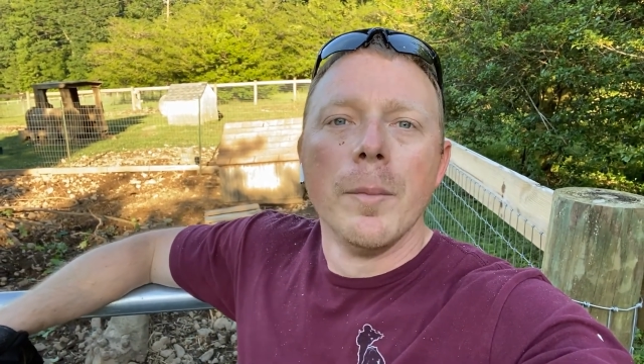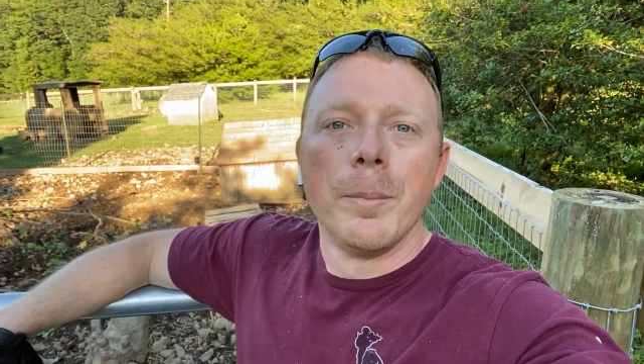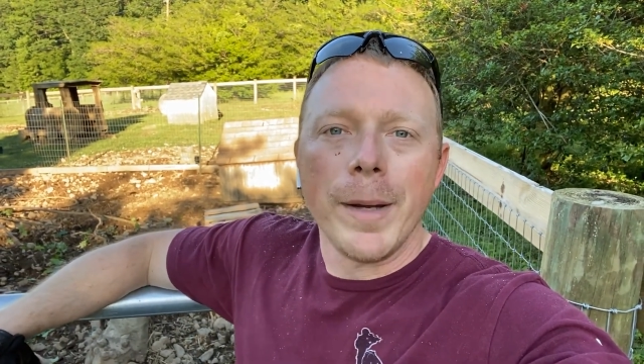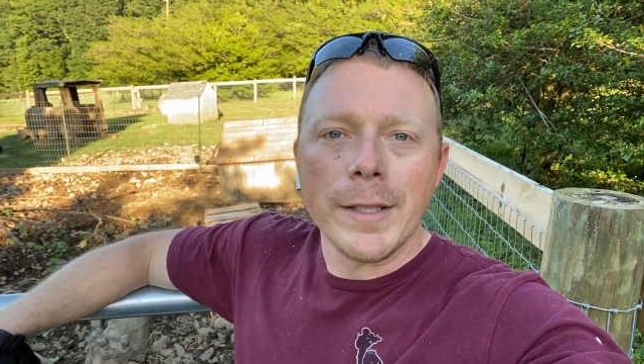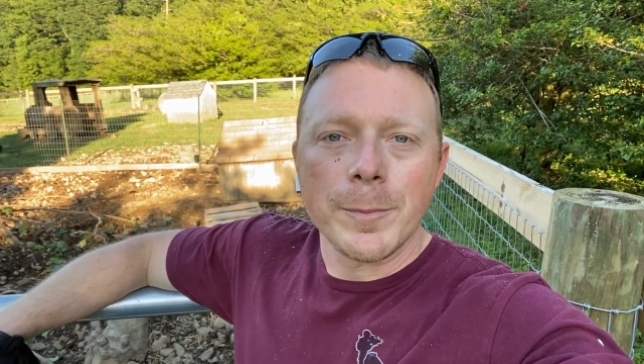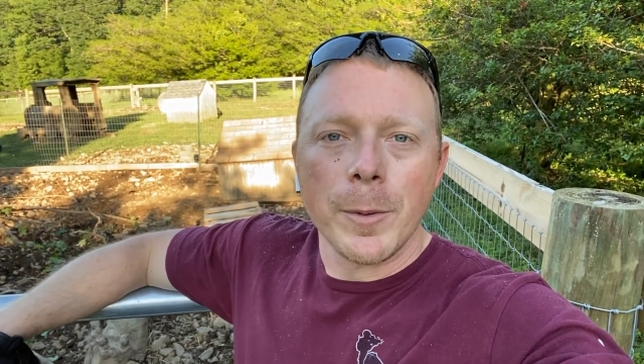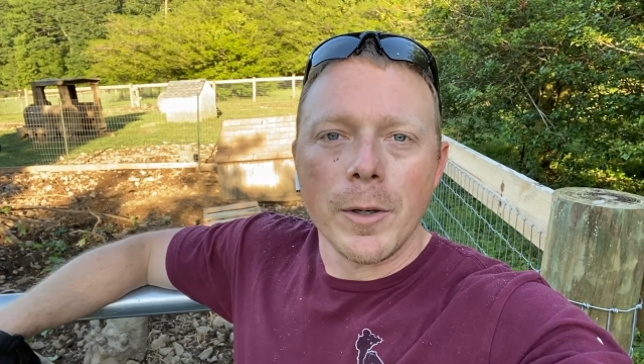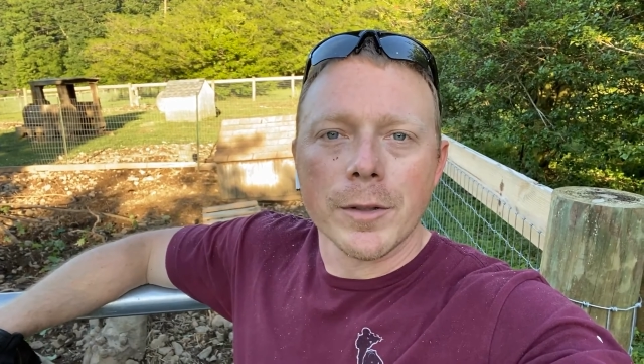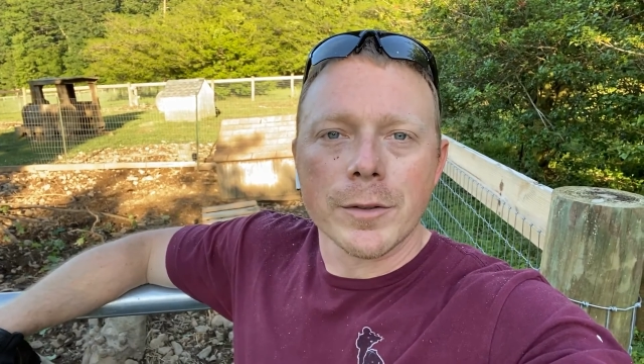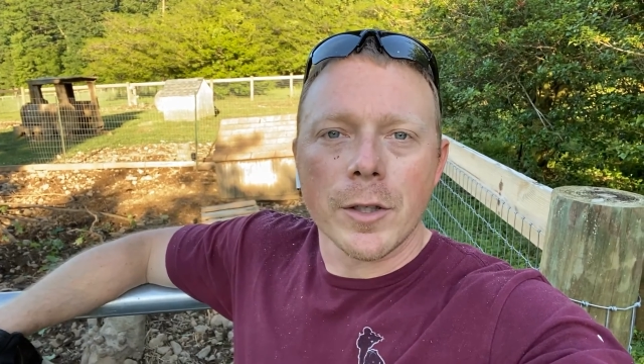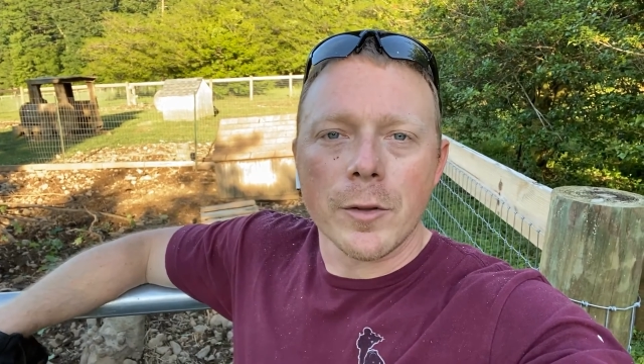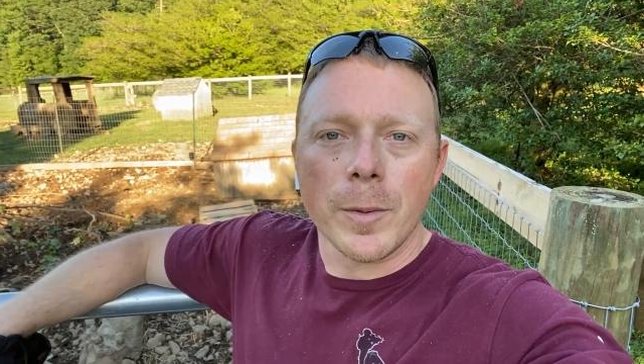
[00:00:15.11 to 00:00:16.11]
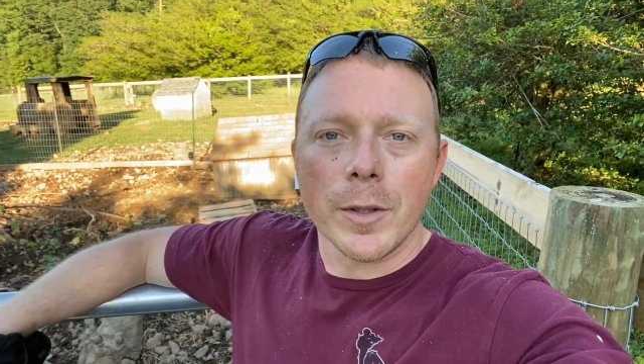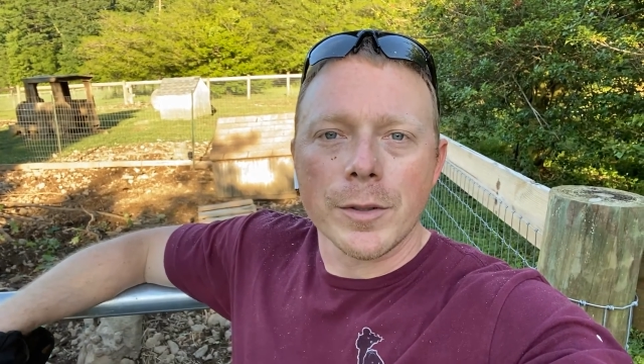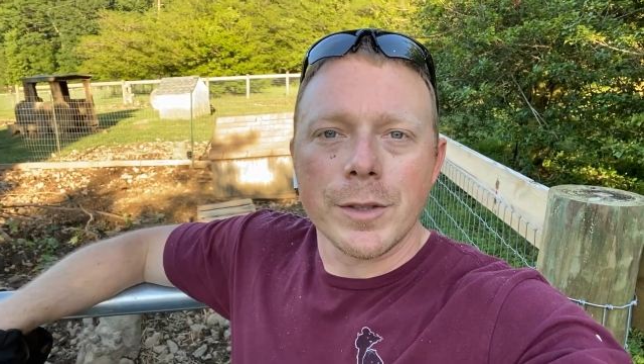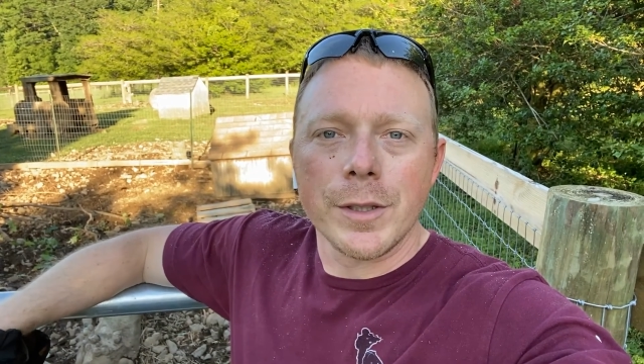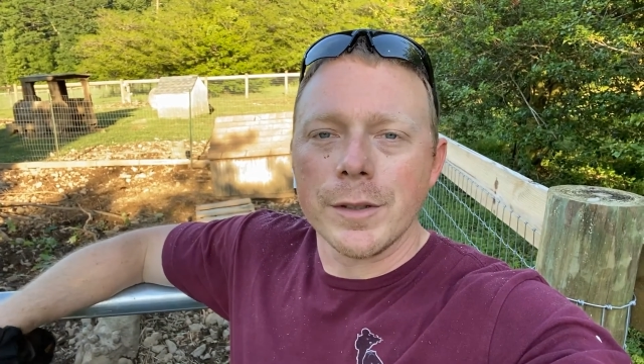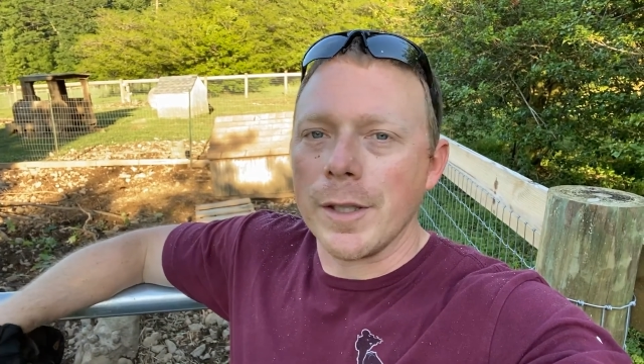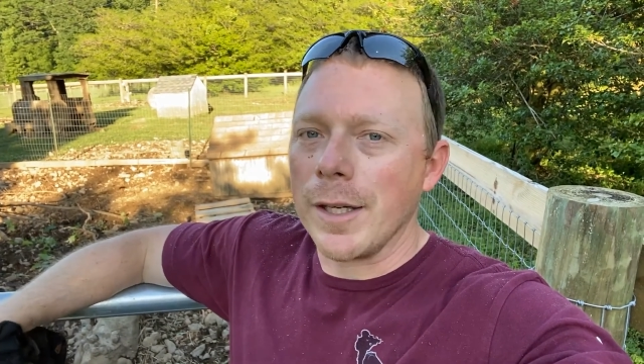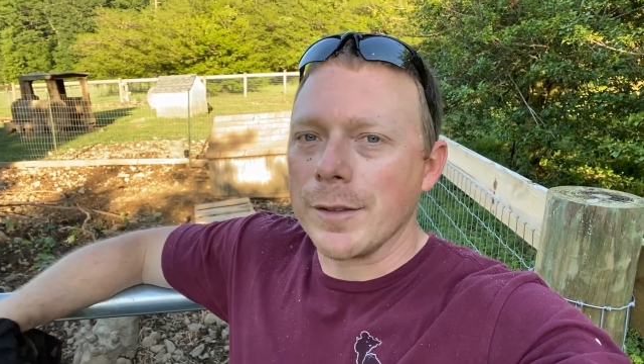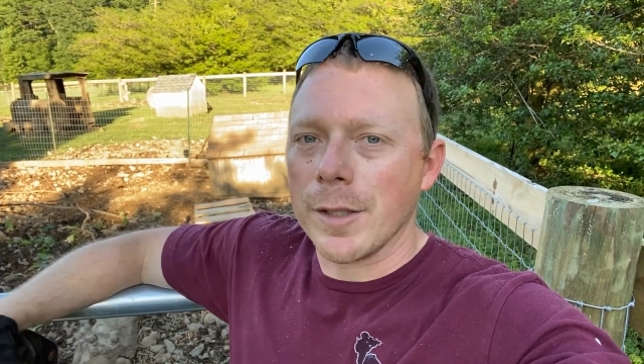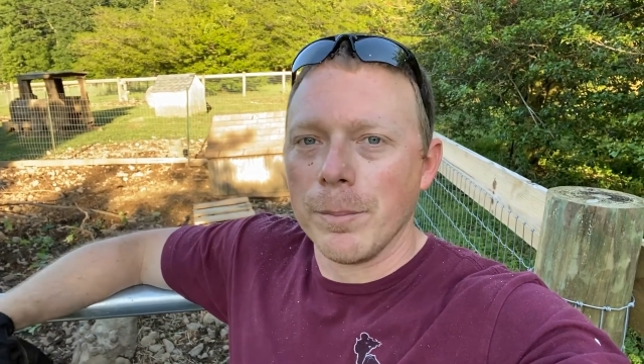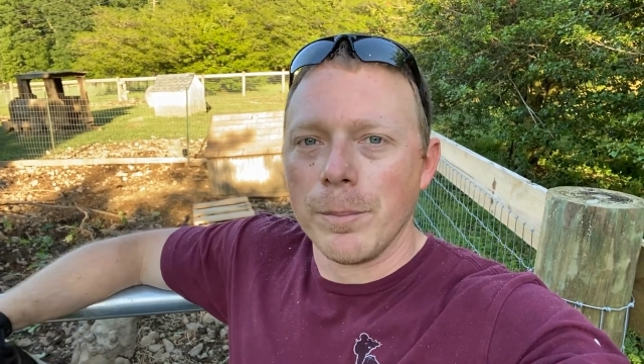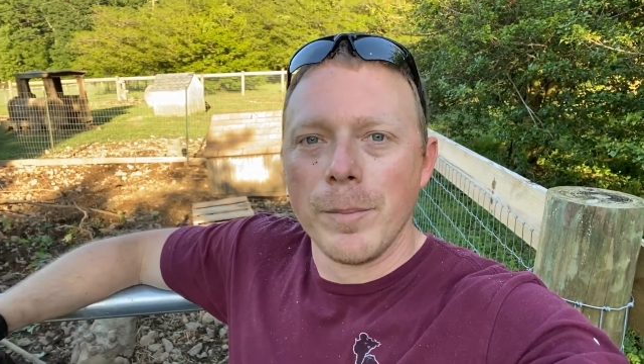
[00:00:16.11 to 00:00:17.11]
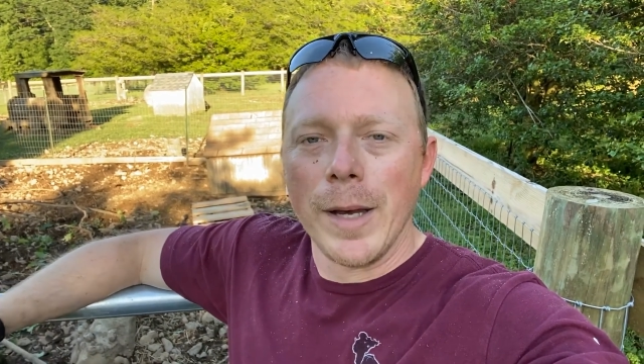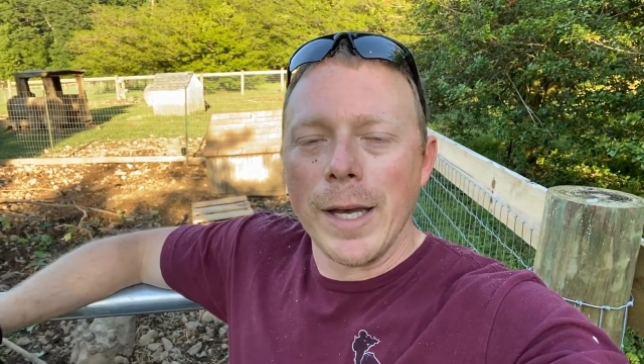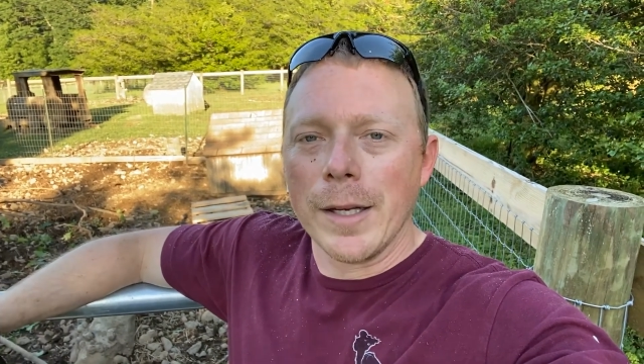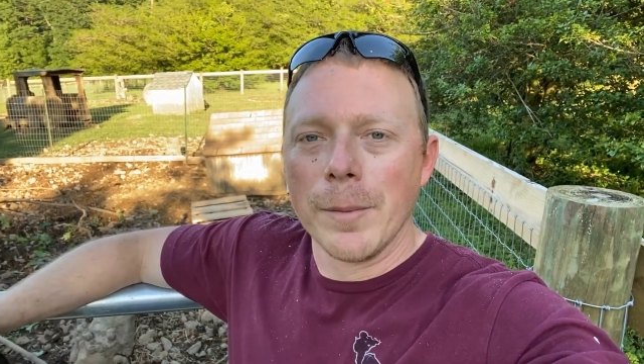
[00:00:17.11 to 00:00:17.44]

Baseball and softball season had